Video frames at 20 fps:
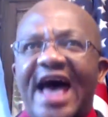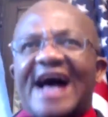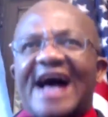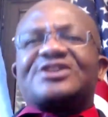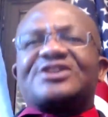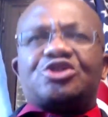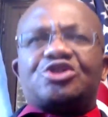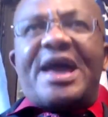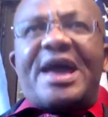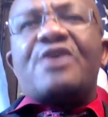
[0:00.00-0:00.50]

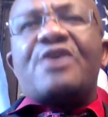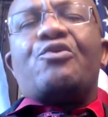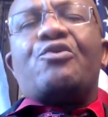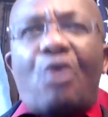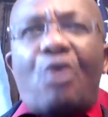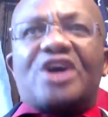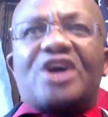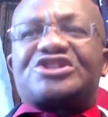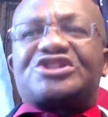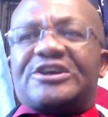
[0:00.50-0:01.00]
As you may
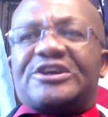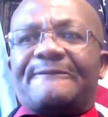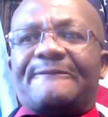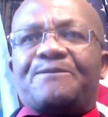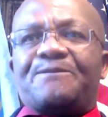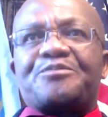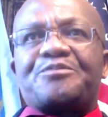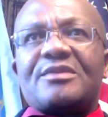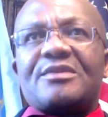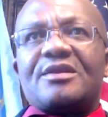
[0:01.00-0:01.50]
be
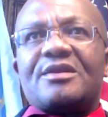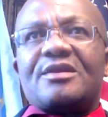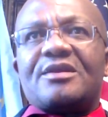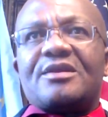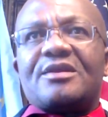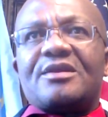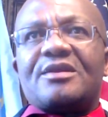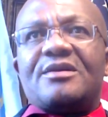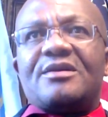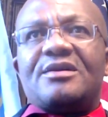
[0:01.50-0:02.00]
watching,
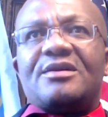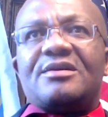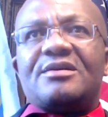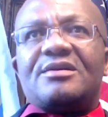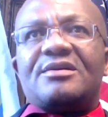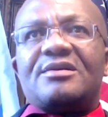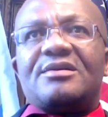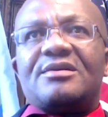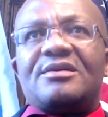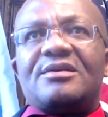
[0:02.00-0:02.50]

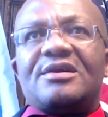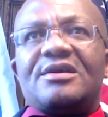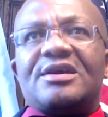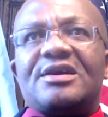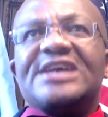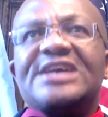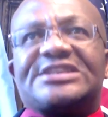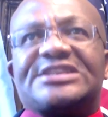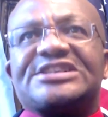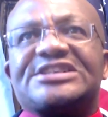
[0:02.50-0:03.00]

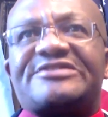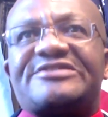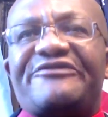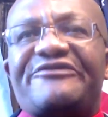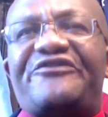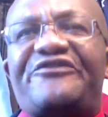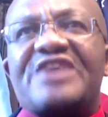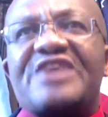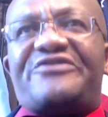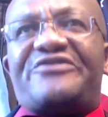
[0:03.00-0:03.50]
it
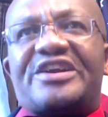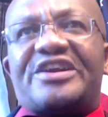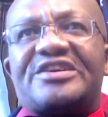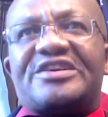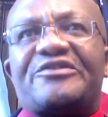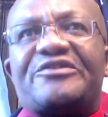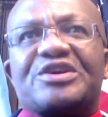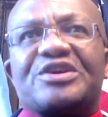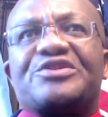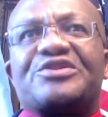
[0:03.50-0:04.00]
is very,
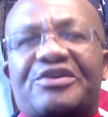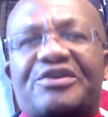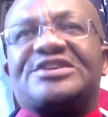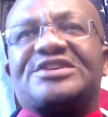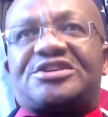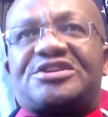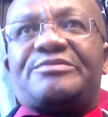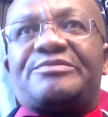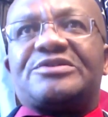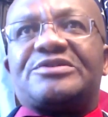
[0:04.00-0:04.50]
very
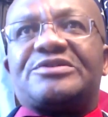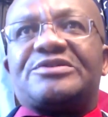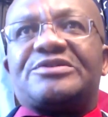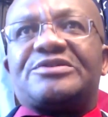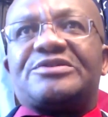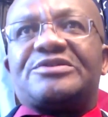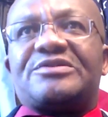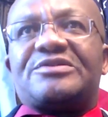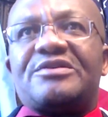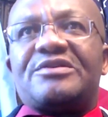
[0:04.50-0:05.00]

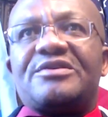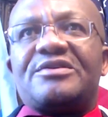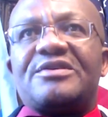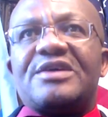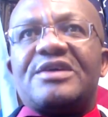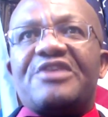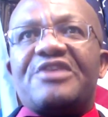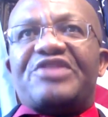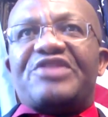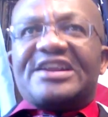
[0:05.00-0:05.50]
regrettable
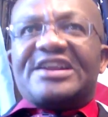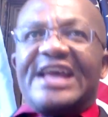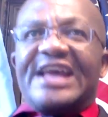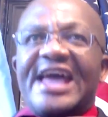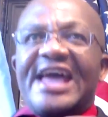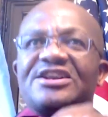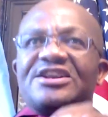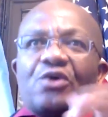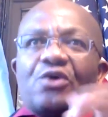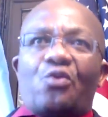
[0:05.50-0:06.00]
that
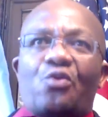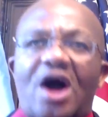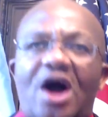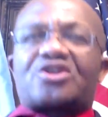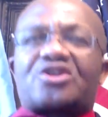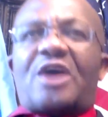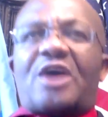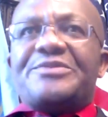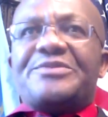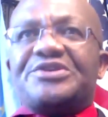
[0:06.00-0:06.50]
the
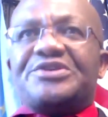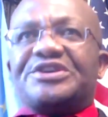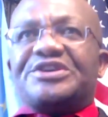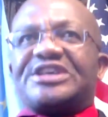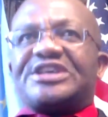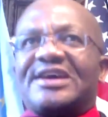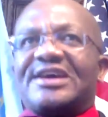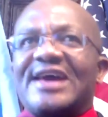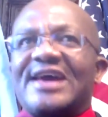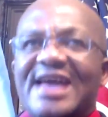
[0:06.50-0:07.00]
world
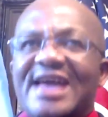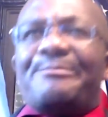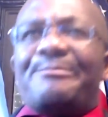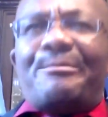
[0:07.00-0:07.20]
community,